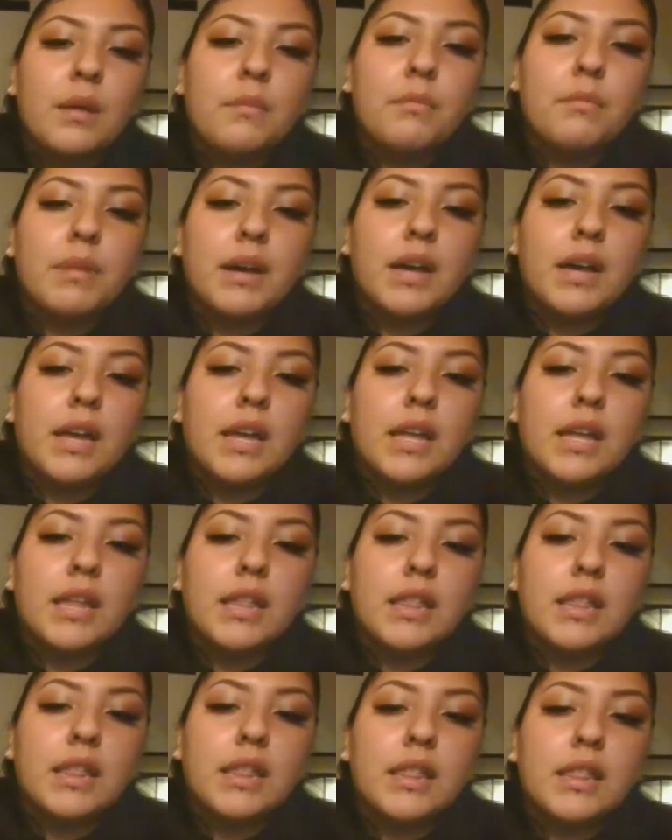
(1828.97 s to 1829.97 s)
But
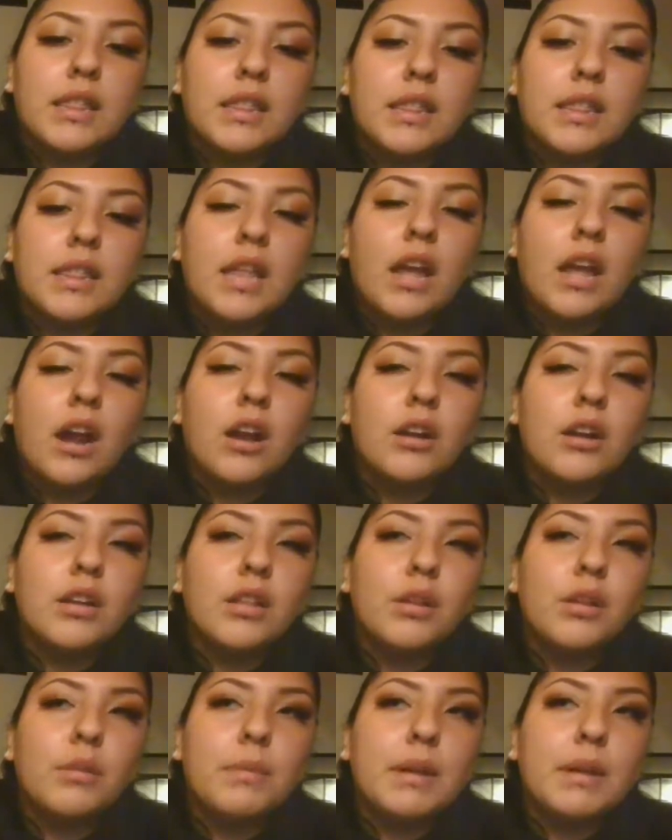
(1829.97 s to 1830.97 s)
they are
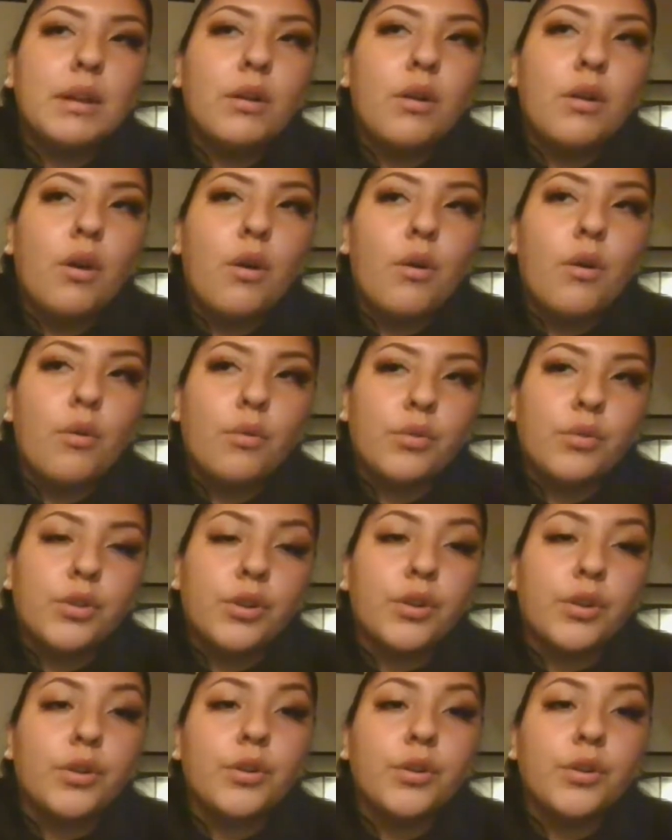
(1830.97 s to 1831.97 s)
a little bit
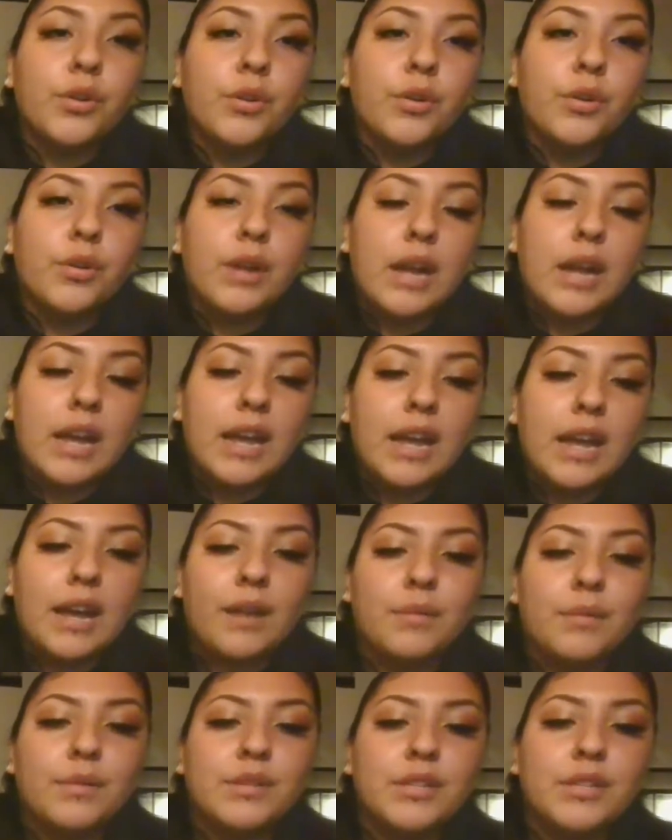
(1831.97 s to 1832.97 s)
colder, okay?
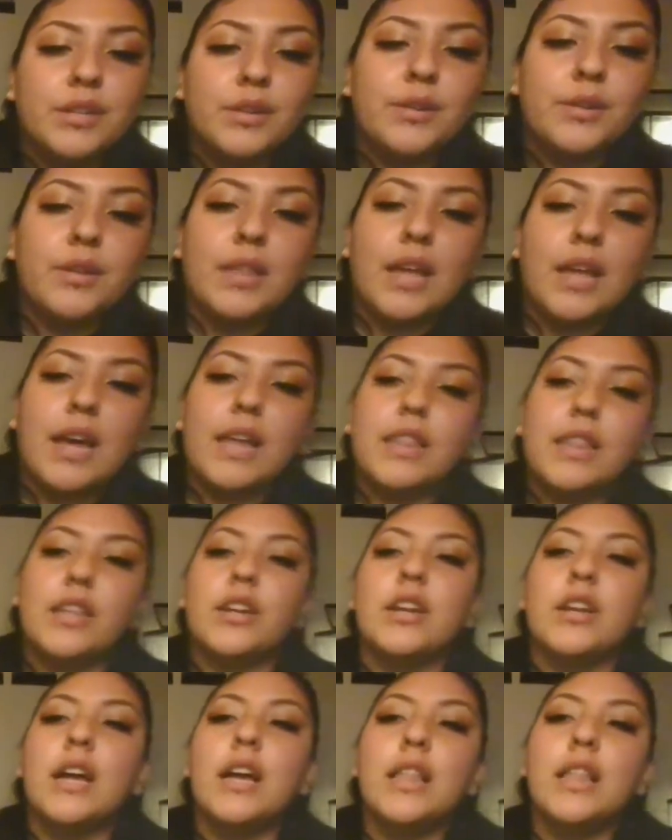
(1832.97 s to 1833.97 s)
I will tell you that.
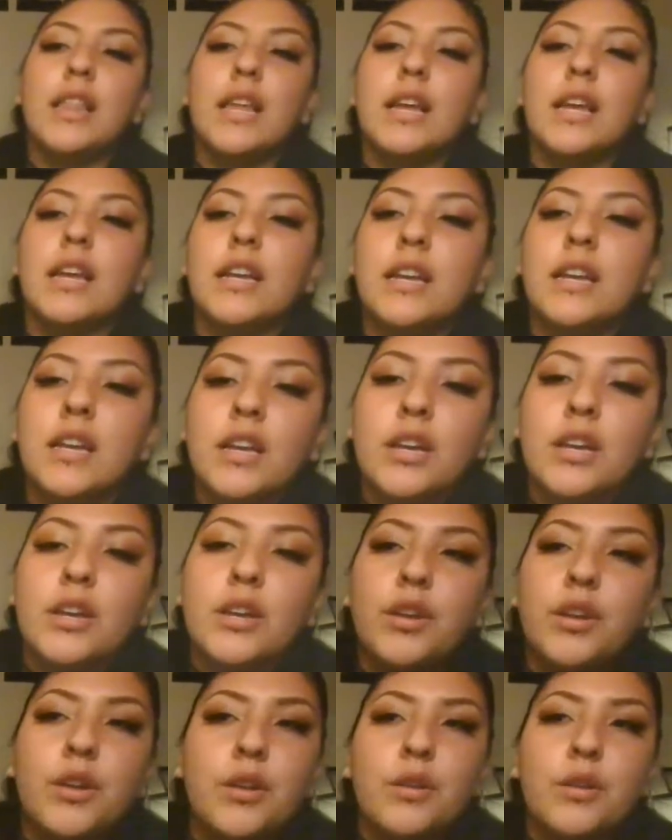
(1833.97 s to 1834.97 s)
They're not like,
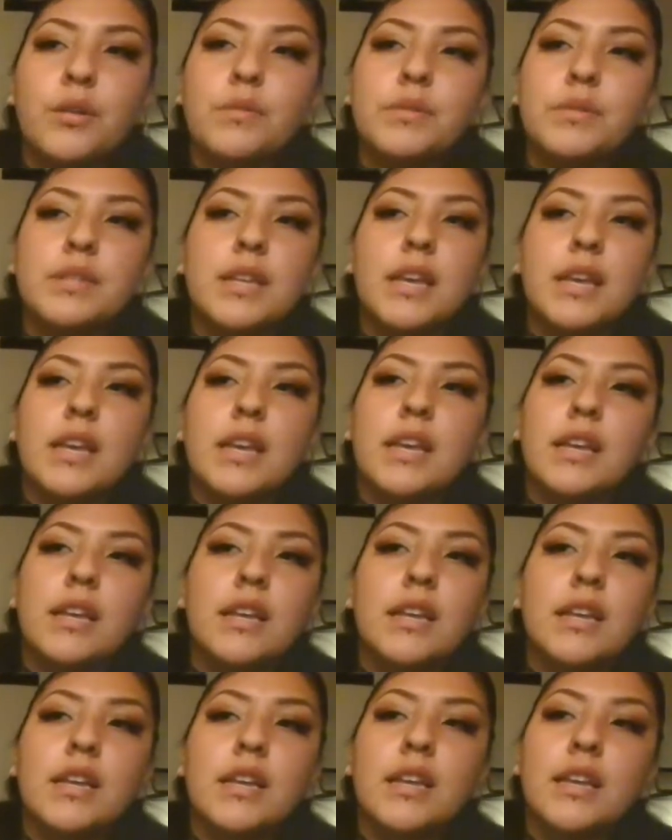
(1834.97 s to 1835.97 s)
you know what I'm
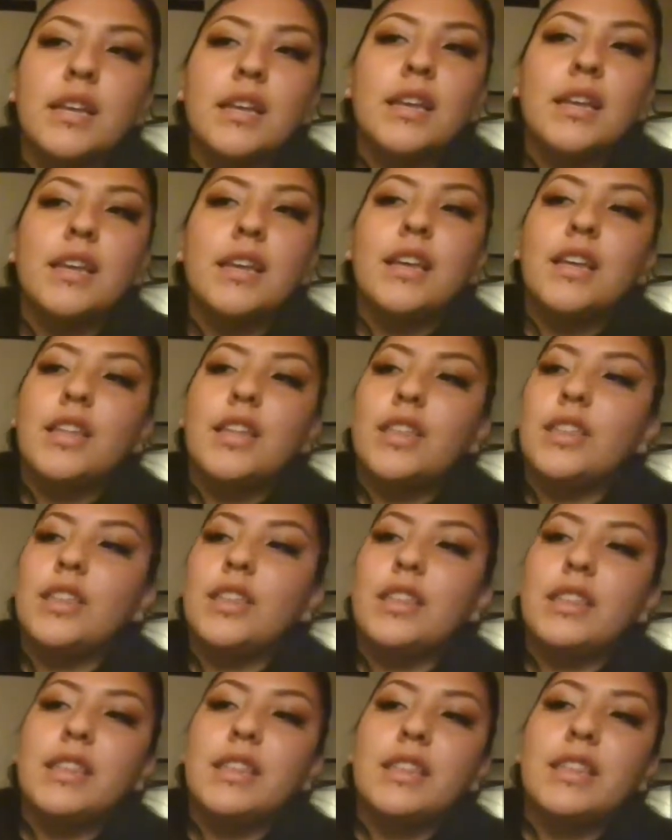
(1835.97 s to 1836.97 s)
saying?
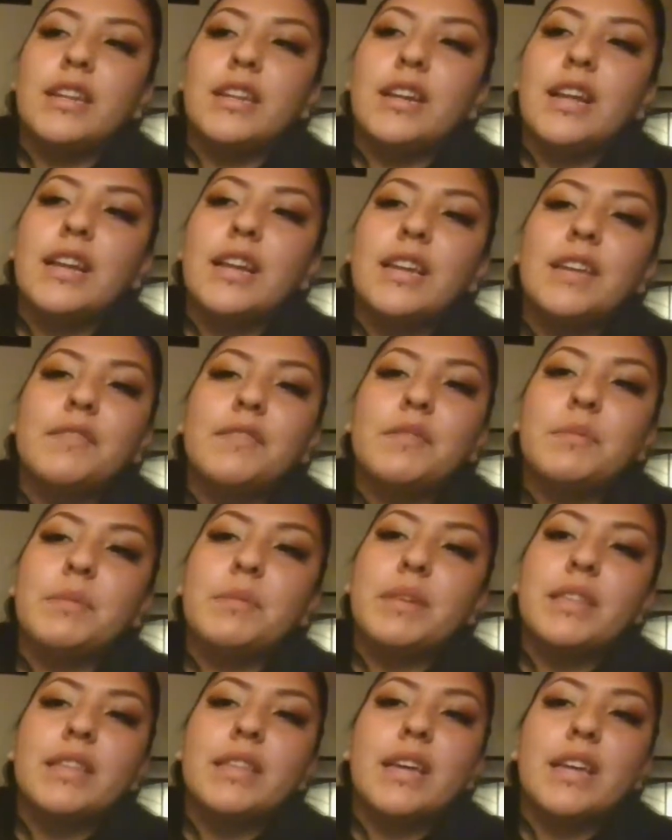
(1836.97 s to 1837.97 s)
They're not giving
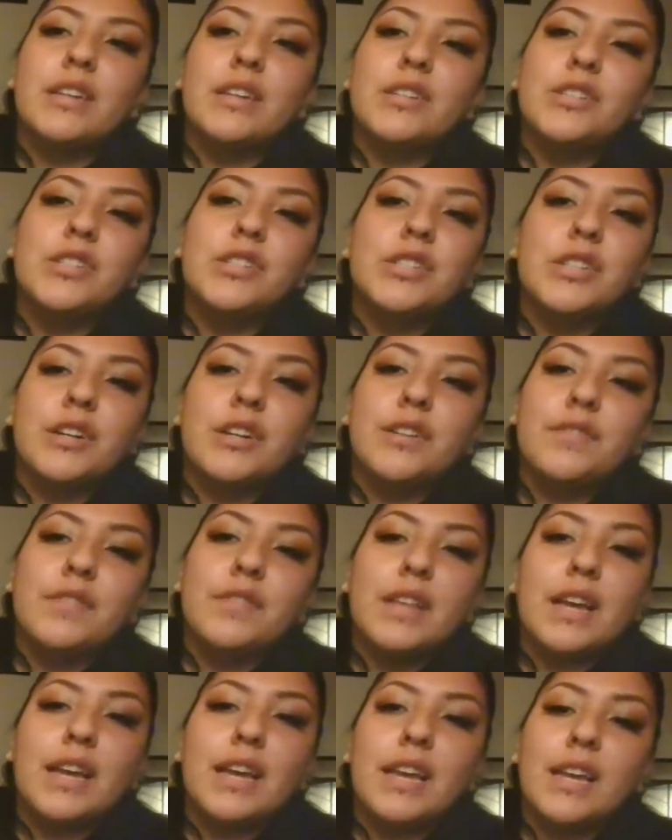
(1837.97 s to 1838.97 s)
me the energy of
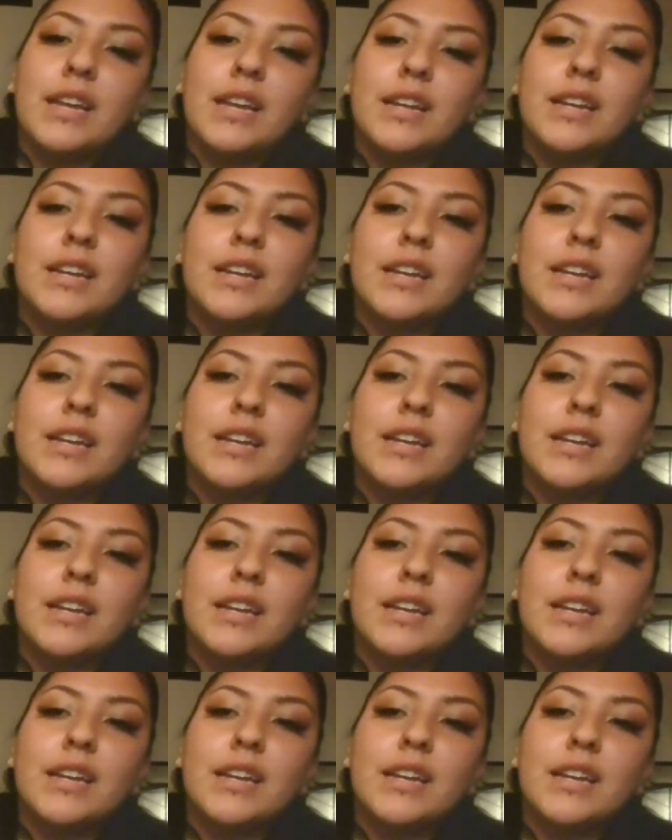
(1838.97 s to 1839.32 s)
like,